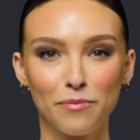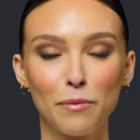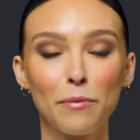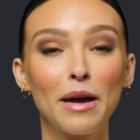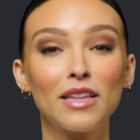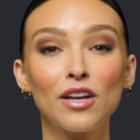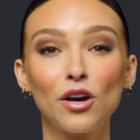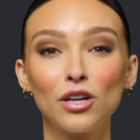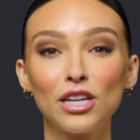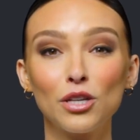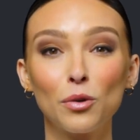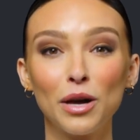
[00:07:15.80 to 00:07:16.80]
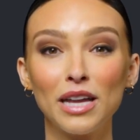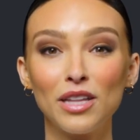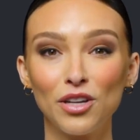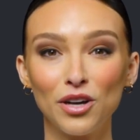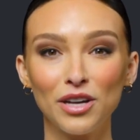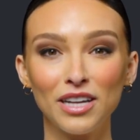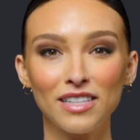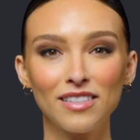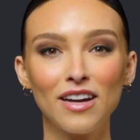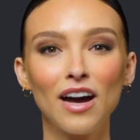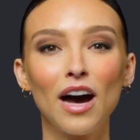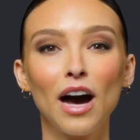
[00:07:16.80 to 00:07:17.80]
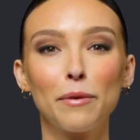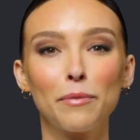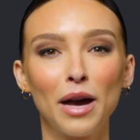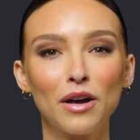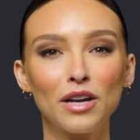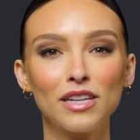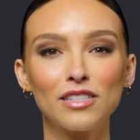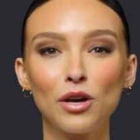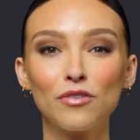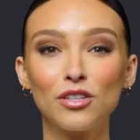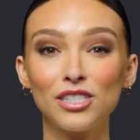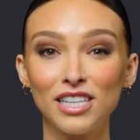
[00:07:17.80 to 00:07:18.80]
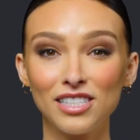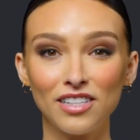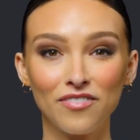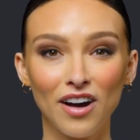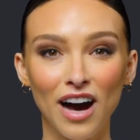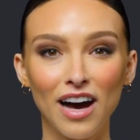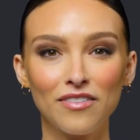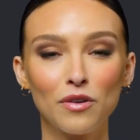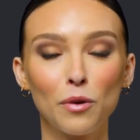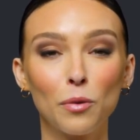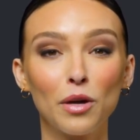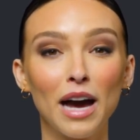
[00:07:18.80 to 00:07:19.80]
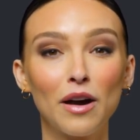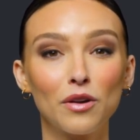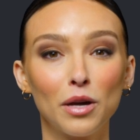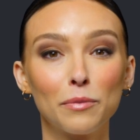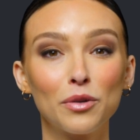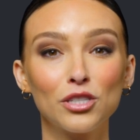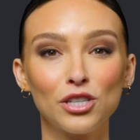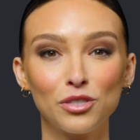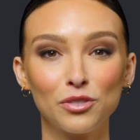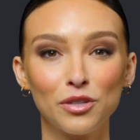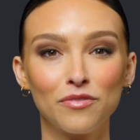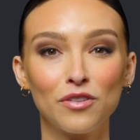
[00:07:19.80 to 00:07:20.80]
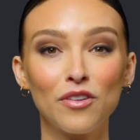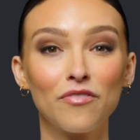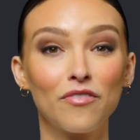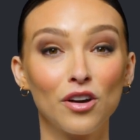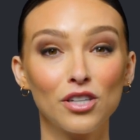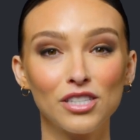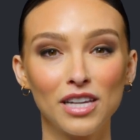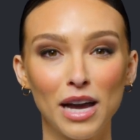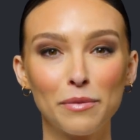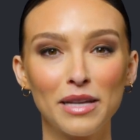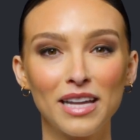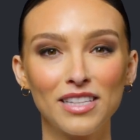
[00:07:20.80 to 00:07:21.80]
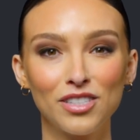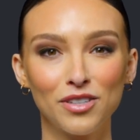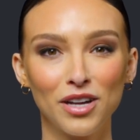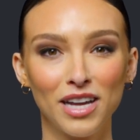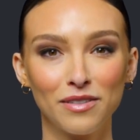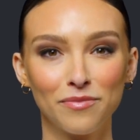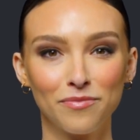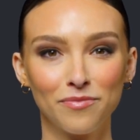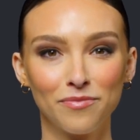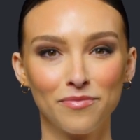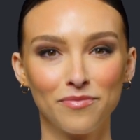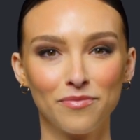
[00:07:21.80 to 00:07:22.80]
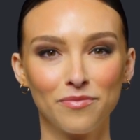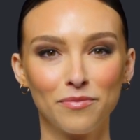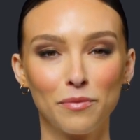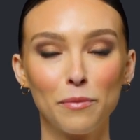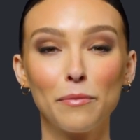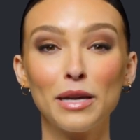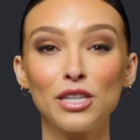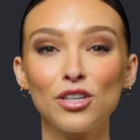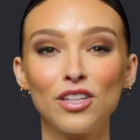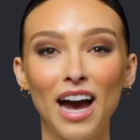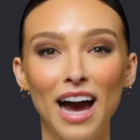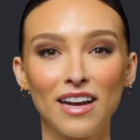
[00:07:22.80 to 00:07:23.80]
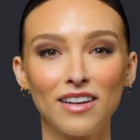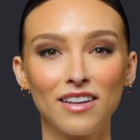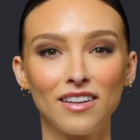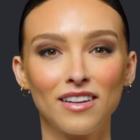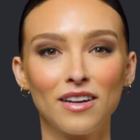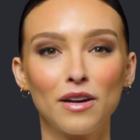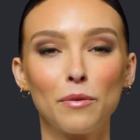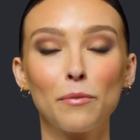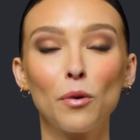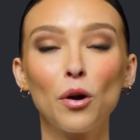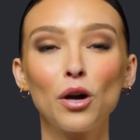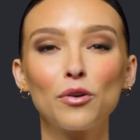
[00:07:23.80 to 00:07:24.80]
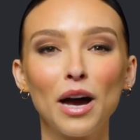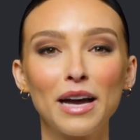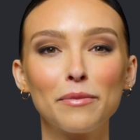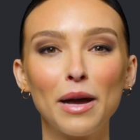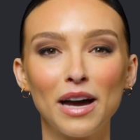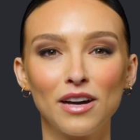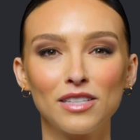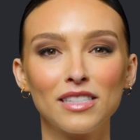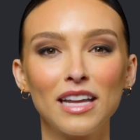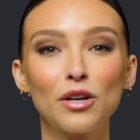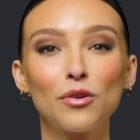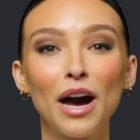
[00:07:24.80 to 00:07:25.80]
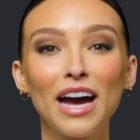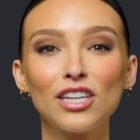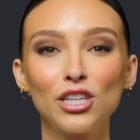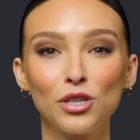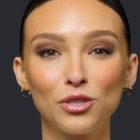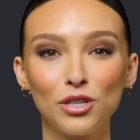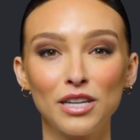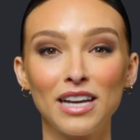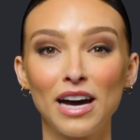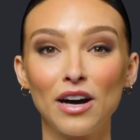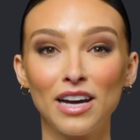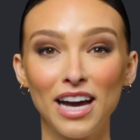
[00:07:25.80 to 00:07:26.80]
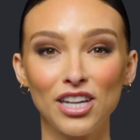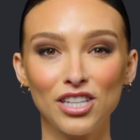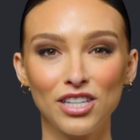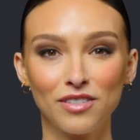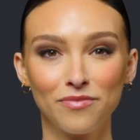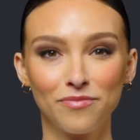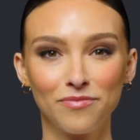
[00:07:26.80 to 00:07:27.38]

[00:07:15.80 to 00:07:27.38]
By the early 2030s, Americans over 65 will outnumber children for the first time in history. Picture that, more grandparents than grandchildren in our nation.